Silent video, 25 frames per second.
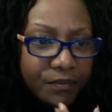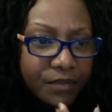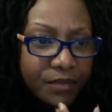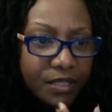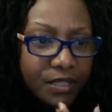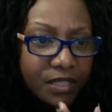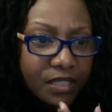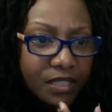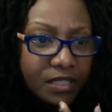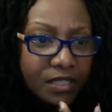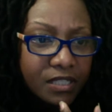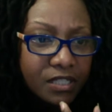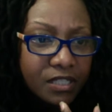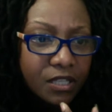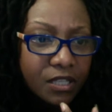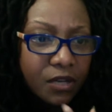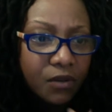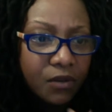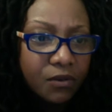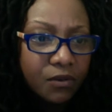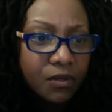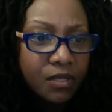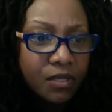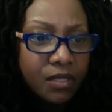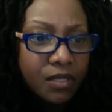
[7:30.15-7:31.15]
And
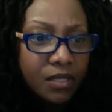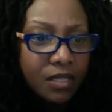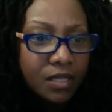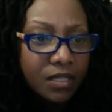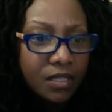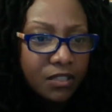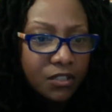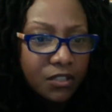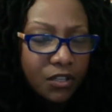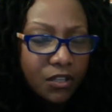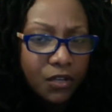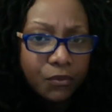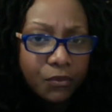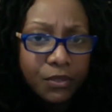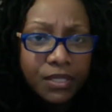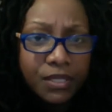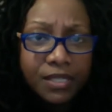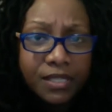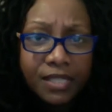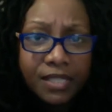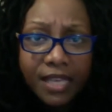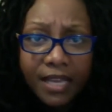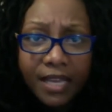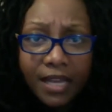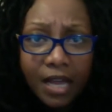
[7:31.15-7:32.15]
so, you know, we can
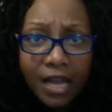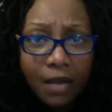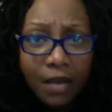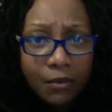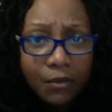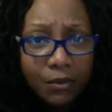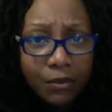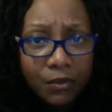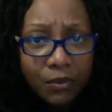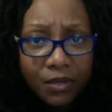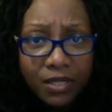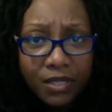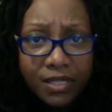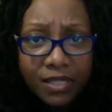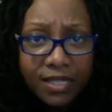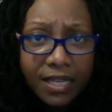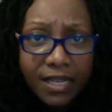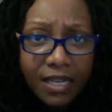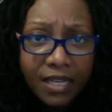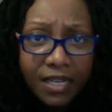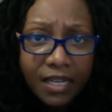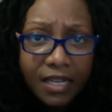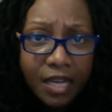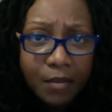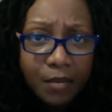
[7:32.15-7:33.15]
say all we want to say
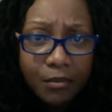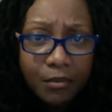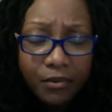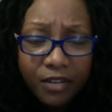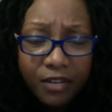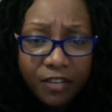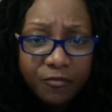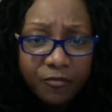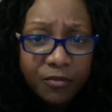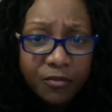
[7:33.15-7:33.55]
under our breath,